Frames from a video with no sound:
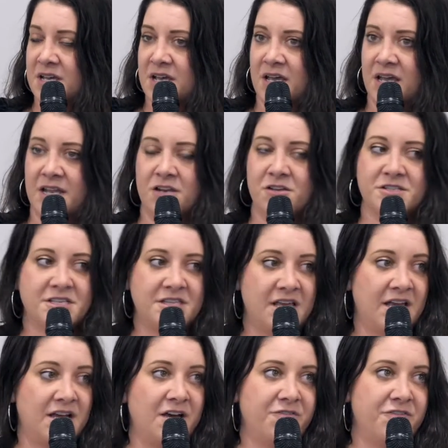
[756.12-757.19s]
It looks at
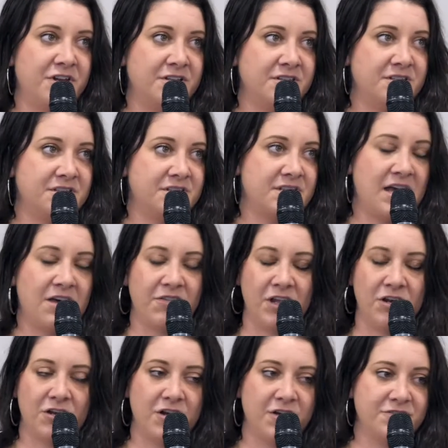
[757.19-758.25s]
their governance, how they
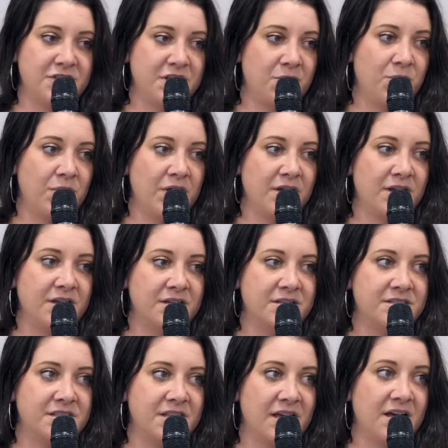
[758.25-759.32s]
look after their
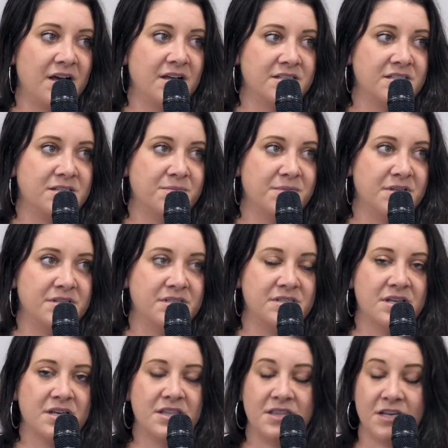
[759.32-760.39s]
workers, their customers,
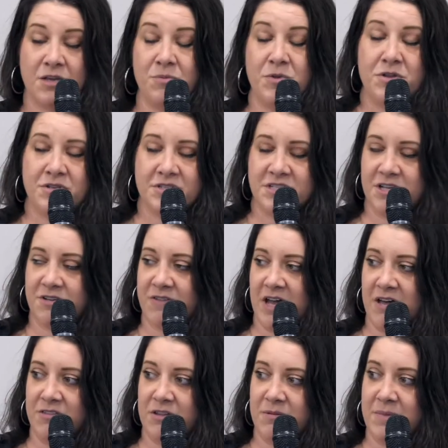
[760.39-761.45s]
the community
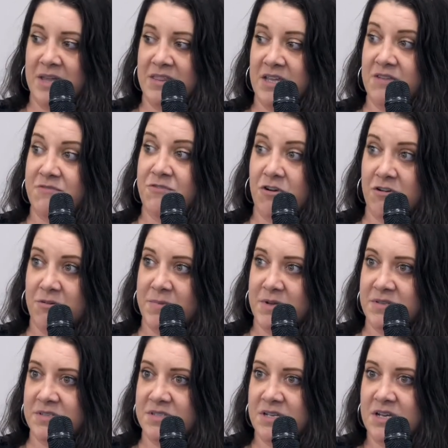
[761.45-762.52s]
around them, and the
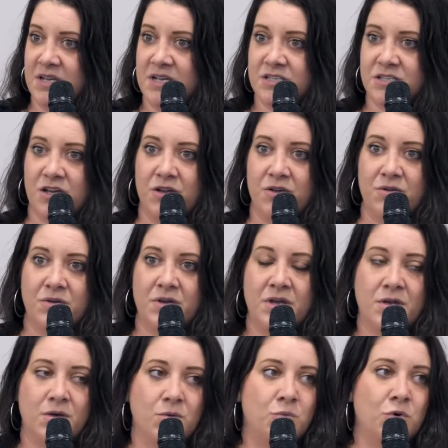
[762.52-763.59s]
environment. So
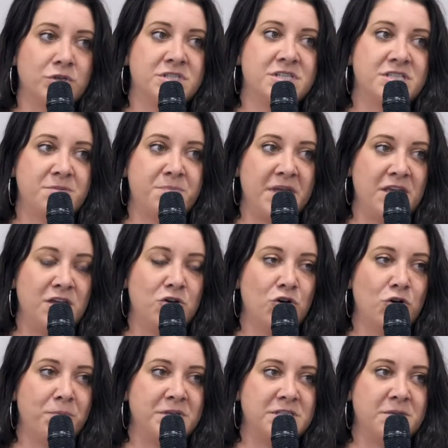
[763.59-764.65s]
what is a B
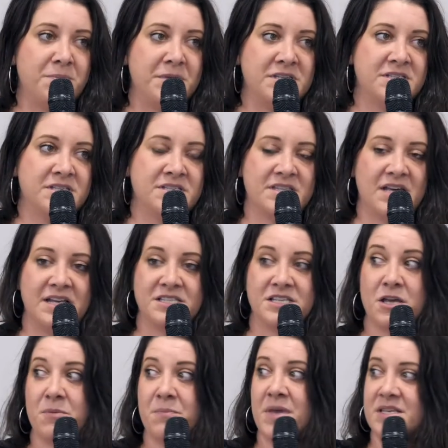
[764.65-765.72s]
Corp? It's a business that is
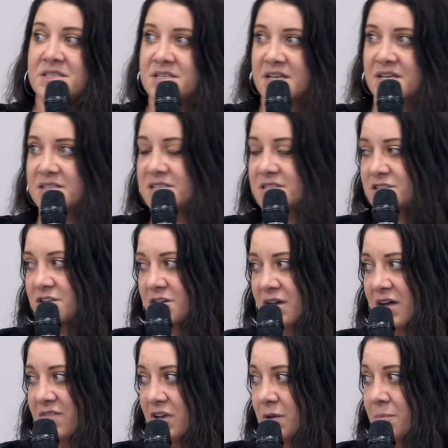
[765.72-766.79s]
committed to
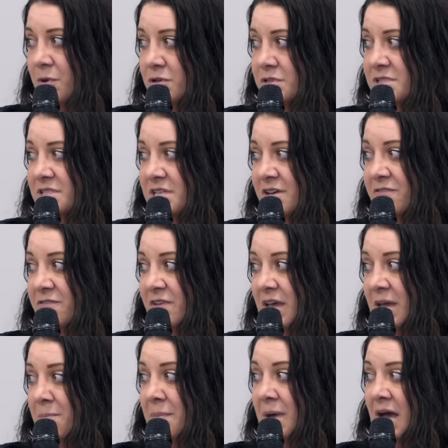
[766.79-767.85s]
having a positive
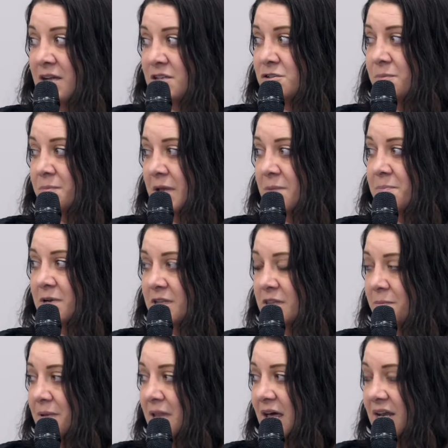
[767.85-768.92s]
impact on people
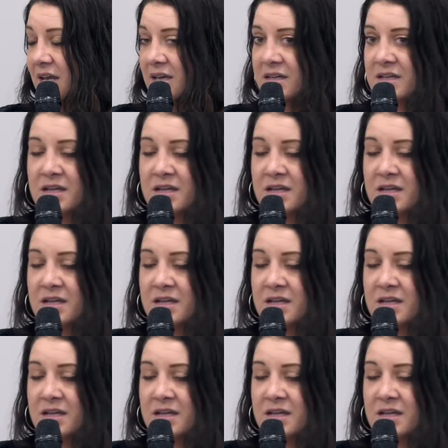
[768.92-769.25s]
and the planet,